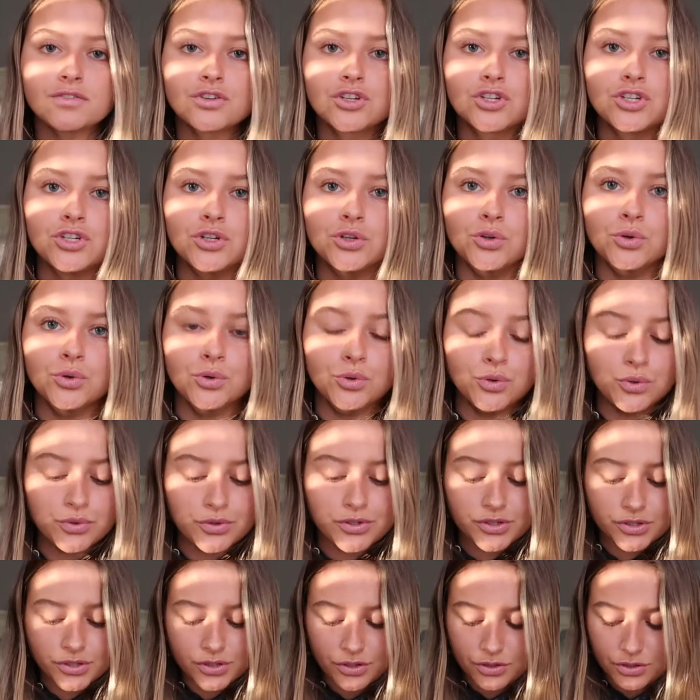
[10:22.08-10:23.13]
of
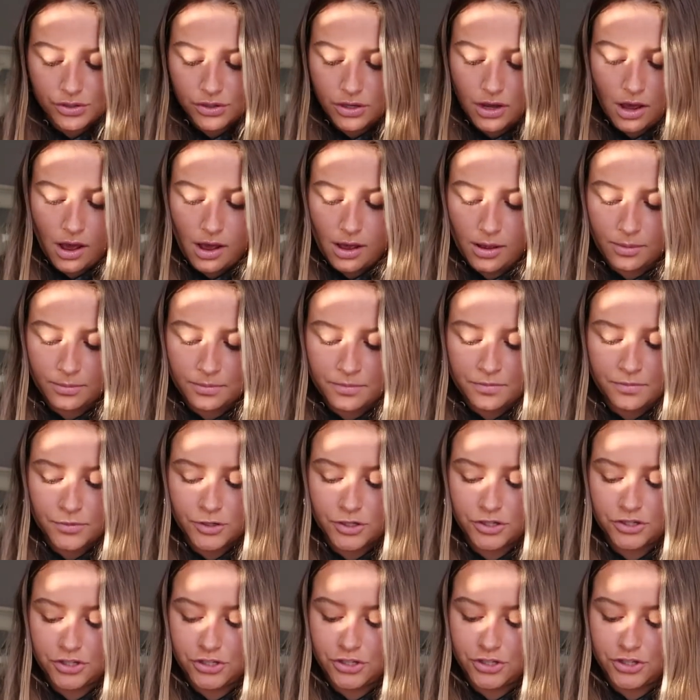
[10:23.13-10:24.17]
shoes. Um,
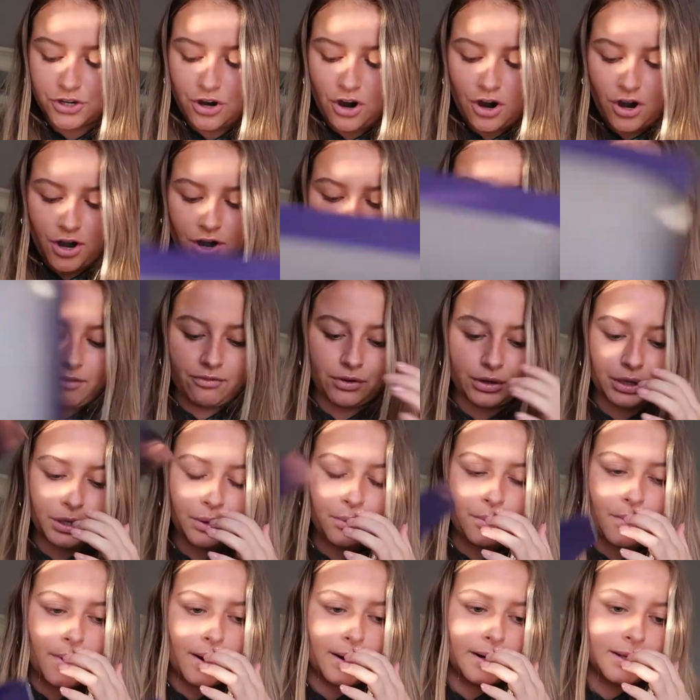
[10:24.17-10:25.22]
to start, I really
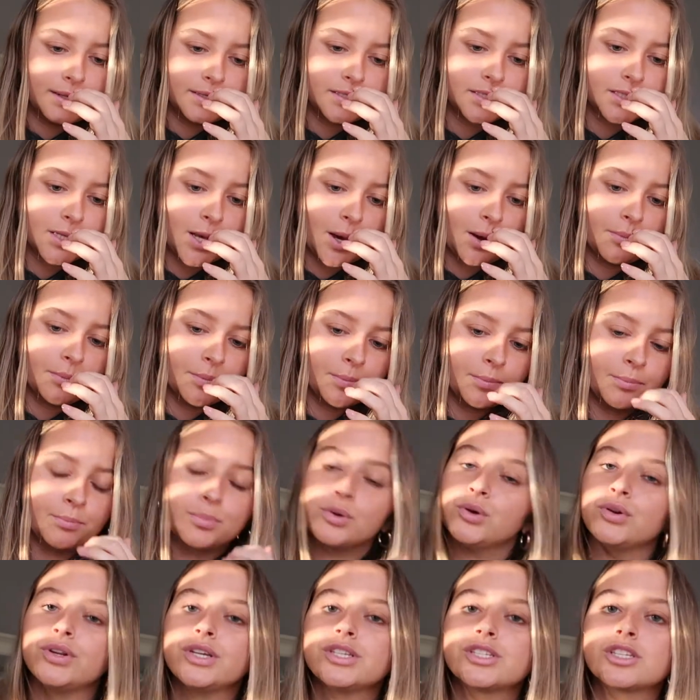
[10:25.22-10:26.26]
wanted some
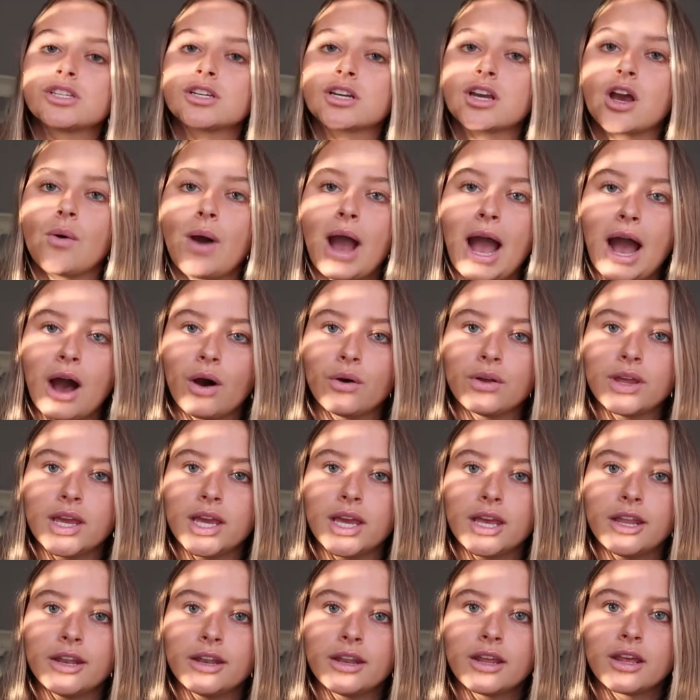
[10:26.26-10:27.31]
booties to go out
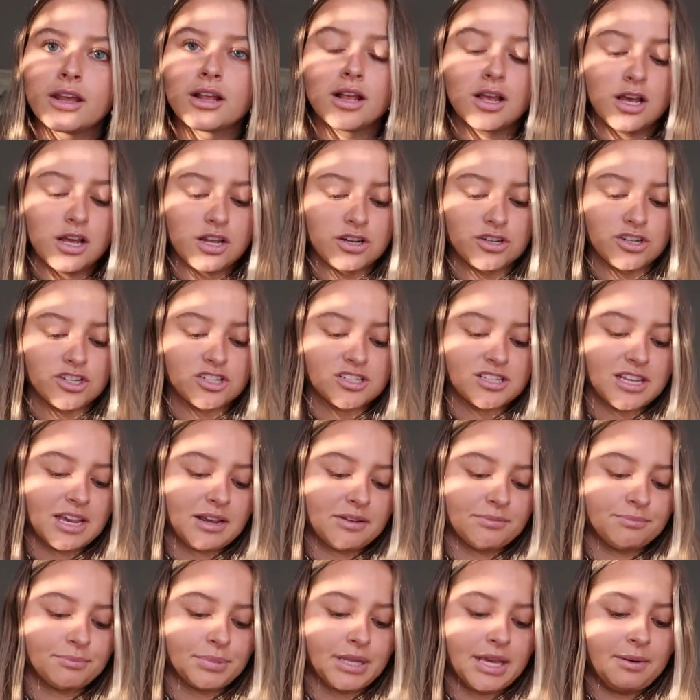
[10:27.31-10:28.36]
in, just
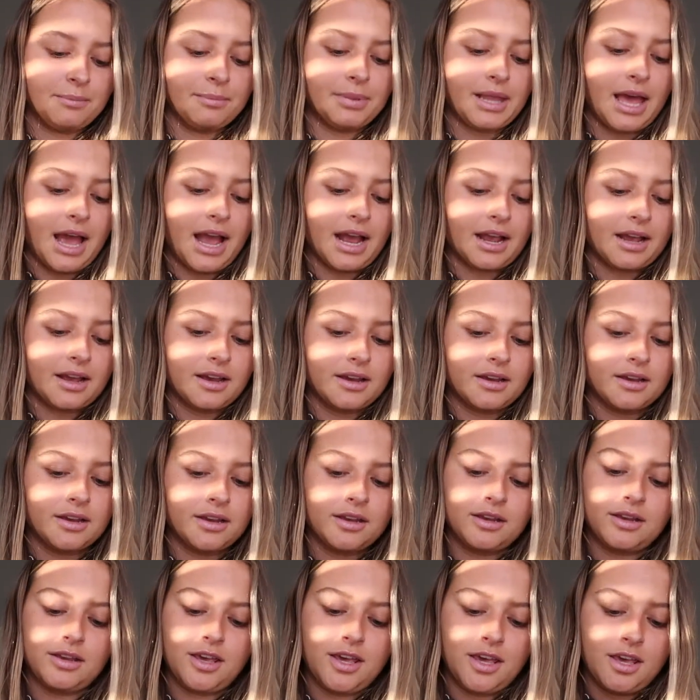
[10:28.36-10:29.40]
like plain black
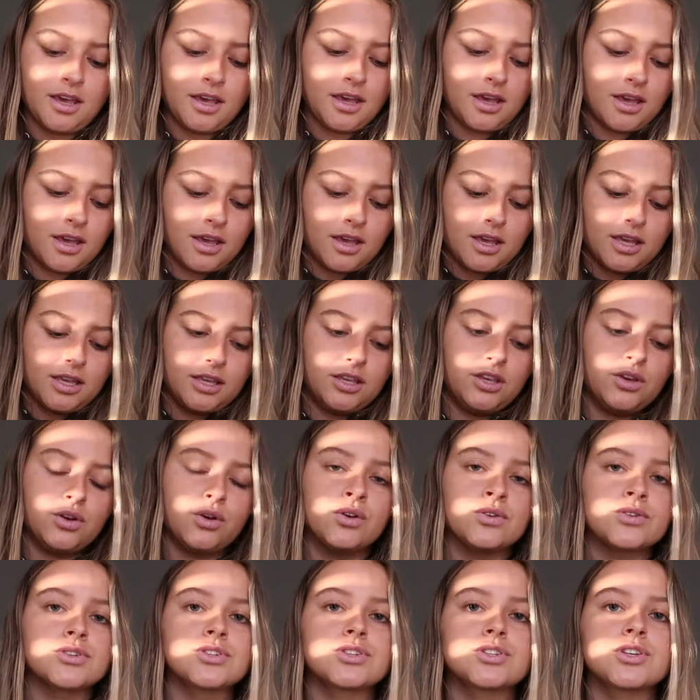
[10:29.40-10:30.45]

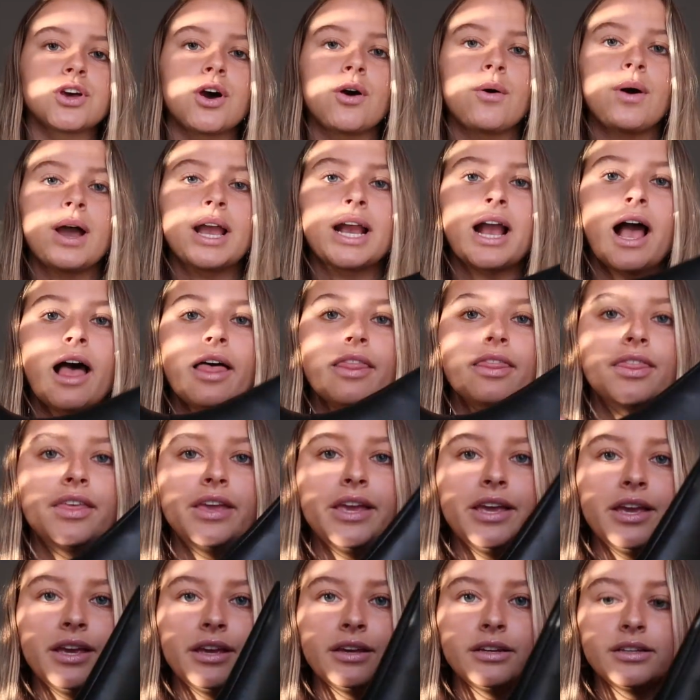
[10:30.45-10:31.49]
heels. So I got
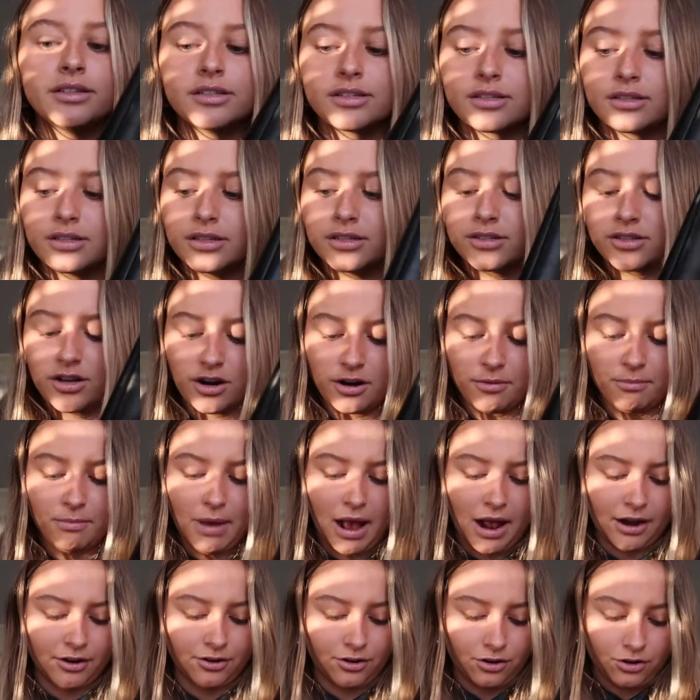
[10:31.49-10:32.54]
these. These are
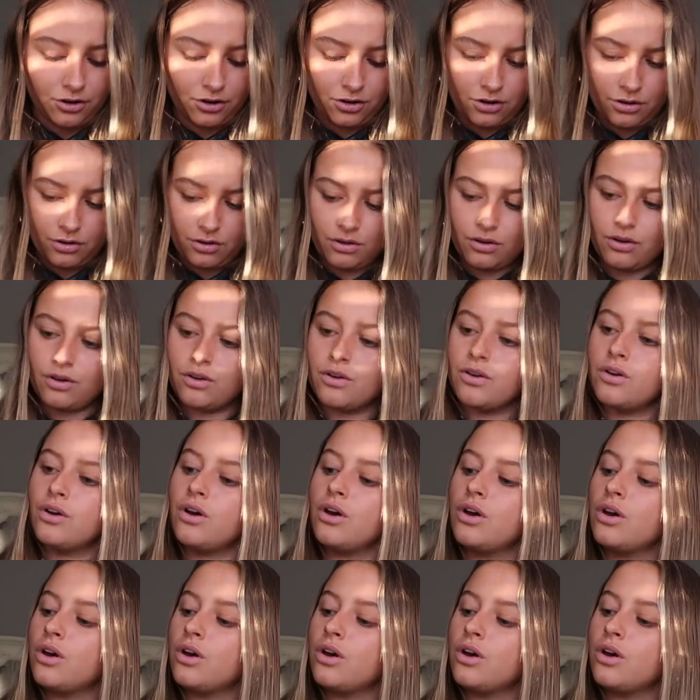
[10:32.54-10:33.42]
Madden Girl.